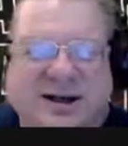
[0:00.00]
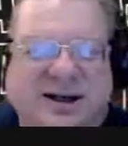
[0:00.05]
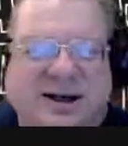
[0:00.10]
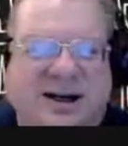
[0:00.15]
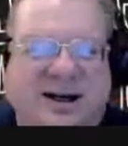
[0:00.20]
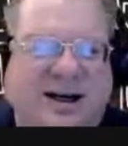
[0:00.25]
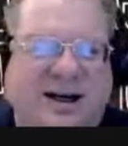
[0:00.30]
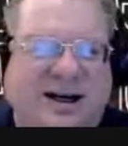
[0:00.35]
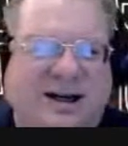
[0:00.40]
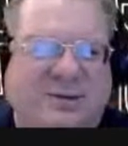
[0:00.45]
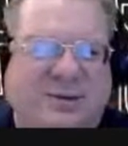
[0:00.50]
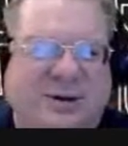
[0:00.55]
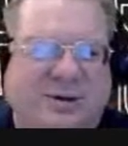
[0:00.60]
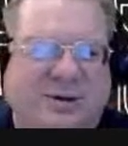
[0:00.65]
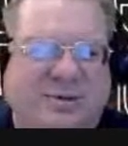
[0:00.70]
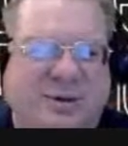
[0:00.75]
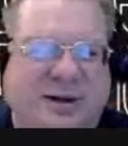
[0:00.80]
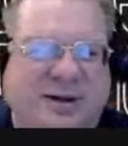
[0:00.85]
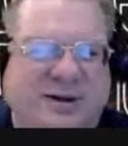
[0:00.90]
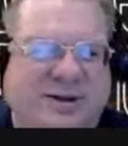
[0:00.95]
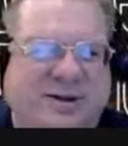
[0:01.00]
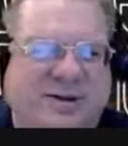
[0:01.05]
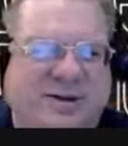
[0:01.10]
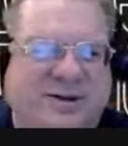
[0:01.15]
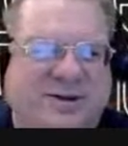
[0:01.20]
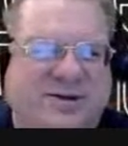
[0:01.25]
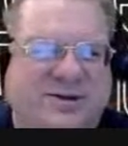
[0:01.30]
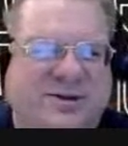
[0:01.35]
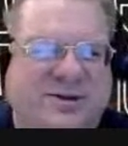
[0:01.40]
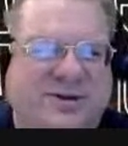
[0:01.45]
I wonder about
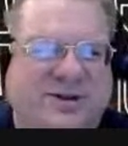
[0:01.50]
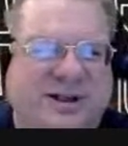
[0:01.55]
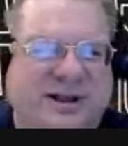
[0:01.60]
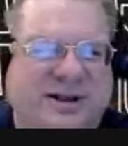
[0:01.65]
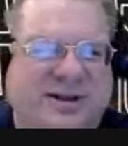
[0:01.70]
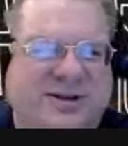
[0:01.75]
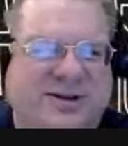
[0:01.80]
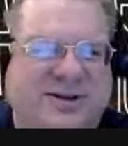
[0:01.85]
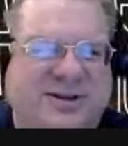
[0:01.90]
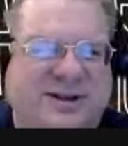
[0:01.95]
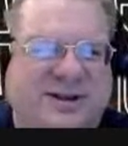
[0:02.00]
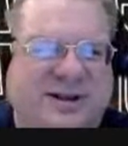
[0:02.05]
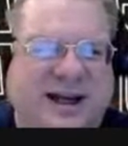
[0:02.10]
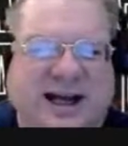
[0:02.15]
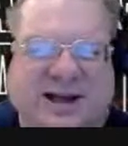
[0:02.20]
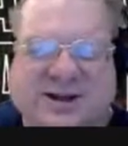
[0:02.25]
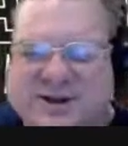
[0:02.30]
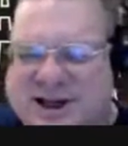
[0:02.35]
New Jersey Gas.